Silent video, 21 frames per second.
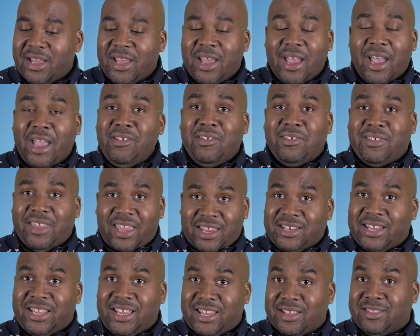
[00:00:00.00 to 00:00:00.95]
I just had
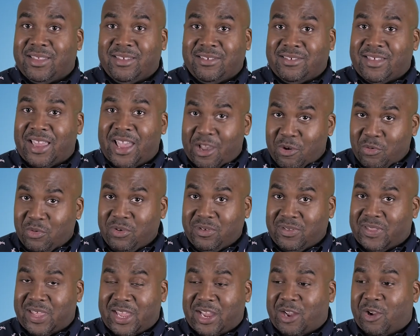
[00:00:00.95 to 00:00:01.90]
to get this
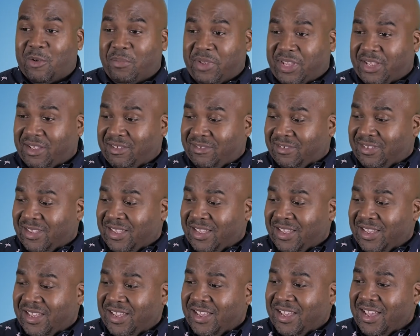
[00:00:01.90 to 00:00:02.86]
out there because
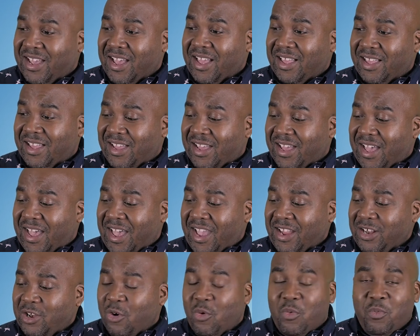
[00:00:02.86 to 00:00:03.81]
I
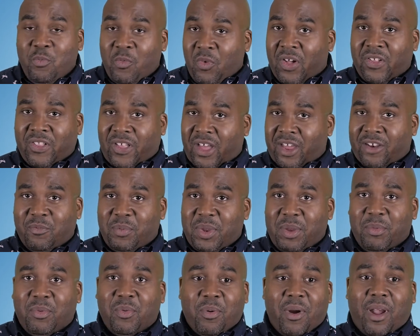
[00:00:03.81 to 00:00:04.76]
know a lot of
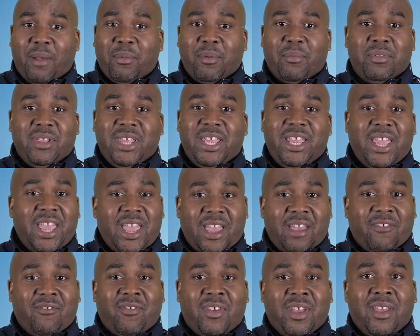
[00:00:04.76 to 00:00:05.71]
people probably
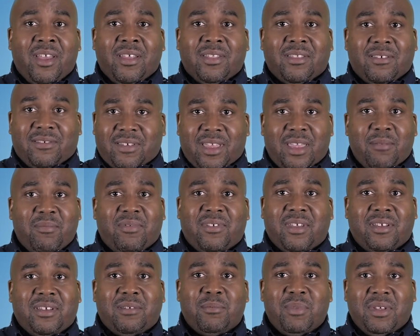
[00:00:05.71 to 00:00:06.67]
have the same
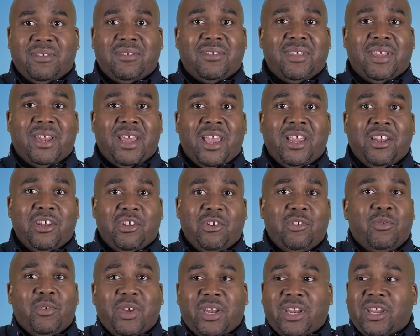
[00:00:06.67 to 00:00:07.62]
sentiments that I
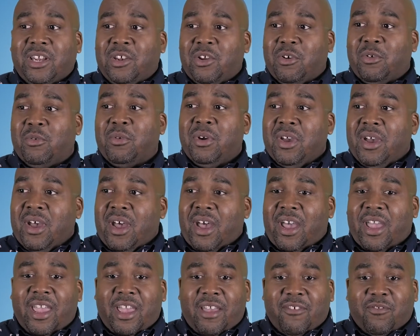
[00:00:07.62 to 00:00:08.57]
do, and I know
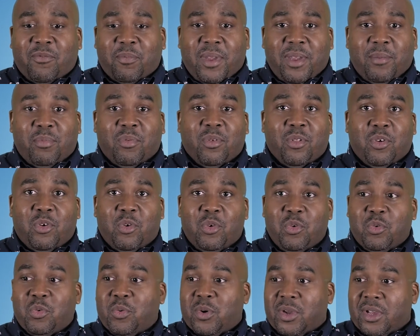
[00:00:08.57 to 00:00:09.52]
I have people
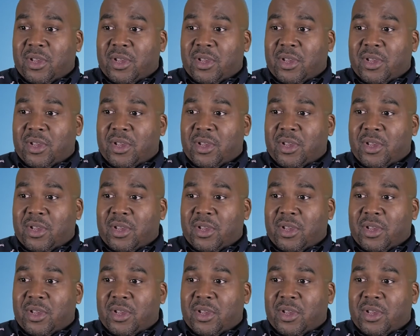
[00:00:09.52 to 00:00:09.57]
who